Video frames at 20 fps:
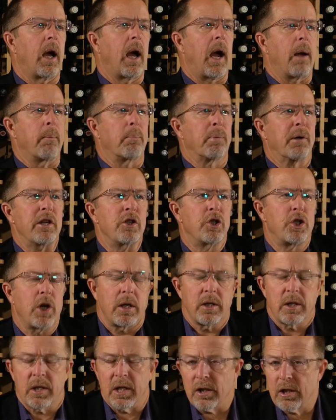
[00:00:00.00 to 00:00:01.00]
I
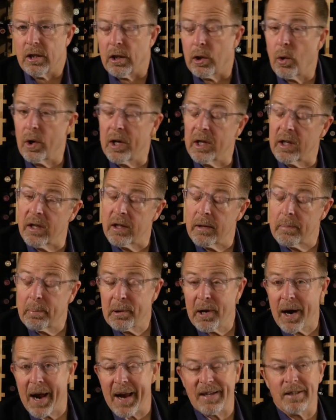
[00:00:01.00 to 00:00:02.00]
prejudged this according to the
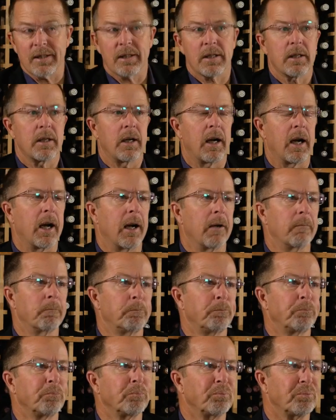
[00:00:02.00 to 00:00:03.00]
price,
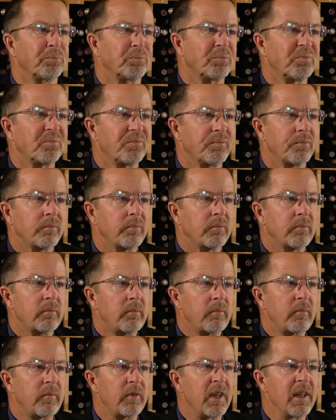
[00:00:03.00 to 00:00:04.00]

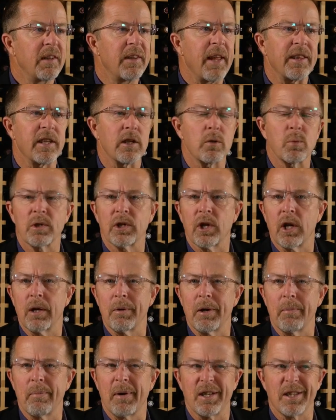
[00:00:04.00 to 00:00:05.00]
that this was going
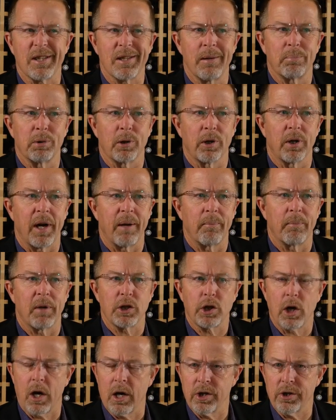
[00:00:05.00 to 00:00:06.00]
to be much simpler and
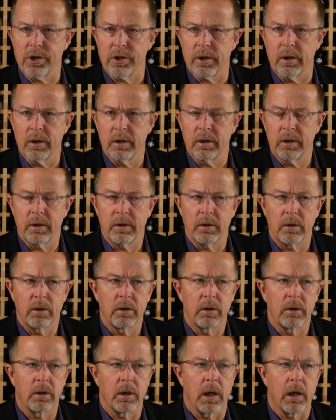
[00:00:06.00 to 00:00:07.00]
much harsher
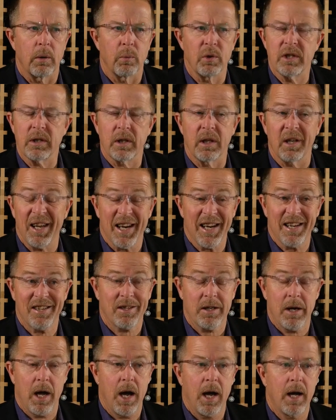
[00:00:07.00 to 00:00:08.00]
whiskey, and
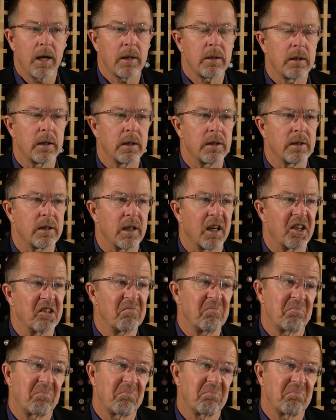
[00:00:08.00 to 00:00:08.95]
it's not. It's a